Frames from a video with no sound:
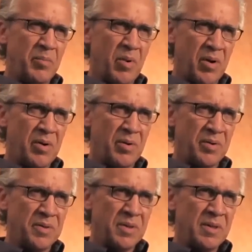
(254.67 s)

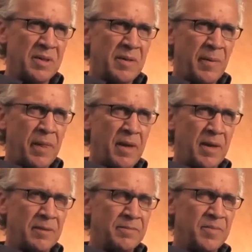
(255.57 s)
partners,
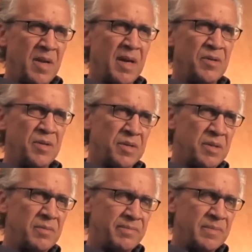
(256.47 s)
not just